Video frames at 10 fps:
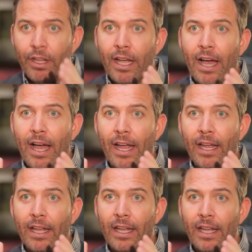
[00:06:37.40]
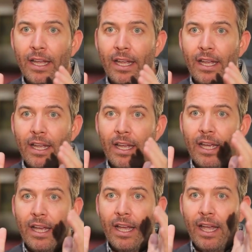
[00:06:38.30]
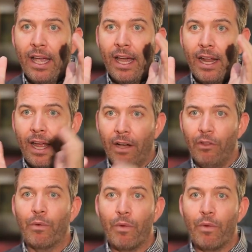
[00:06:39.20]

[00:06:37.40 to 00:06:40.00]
in the eye and I held the